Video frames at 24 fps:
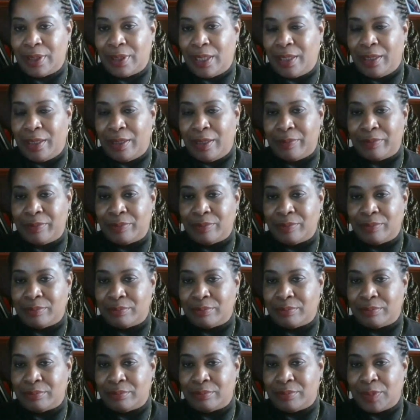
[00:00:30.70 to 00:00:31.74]
um,
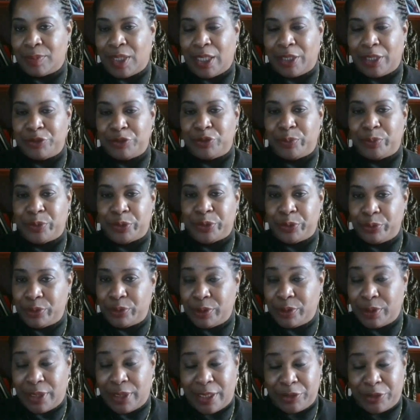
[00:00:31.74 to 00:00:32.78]
I
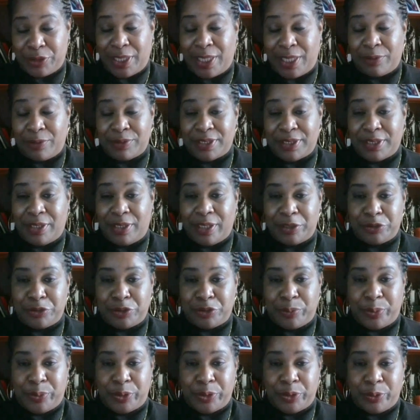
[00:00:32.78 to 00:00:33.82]
would say
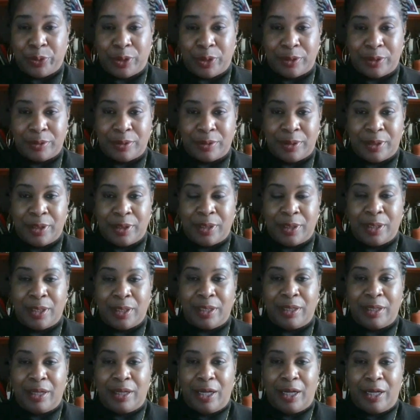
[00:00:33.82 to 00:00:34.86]
entrepreneurial
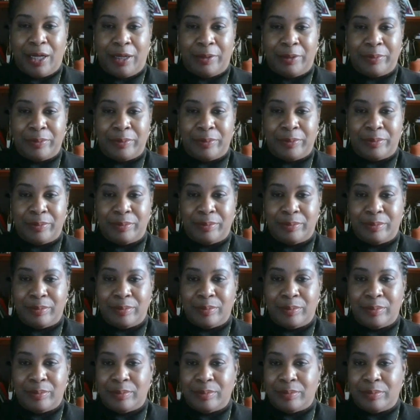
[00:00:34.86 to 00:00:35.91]
um,
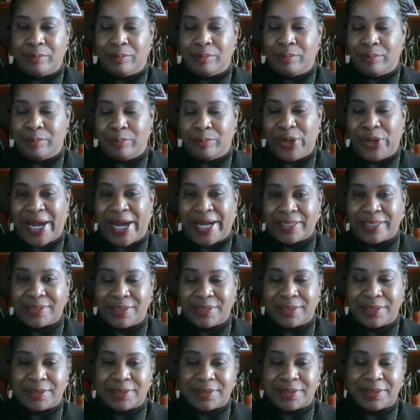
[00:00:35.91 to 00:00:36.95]

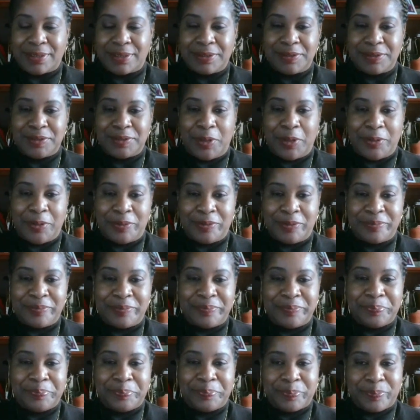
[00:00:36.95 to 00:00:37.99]
practice. So,
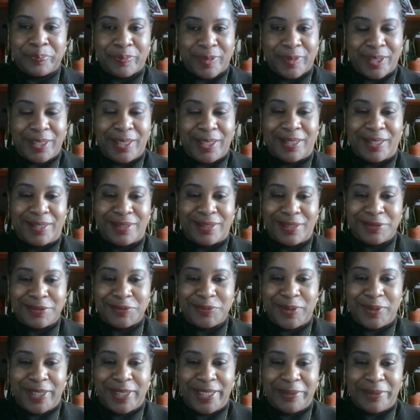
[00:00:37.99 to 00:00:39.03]
yeah, that's
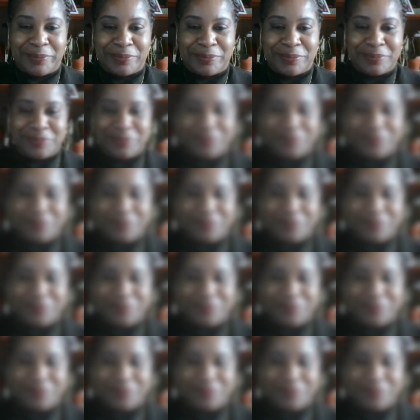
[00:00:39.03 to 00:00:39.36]
who I am.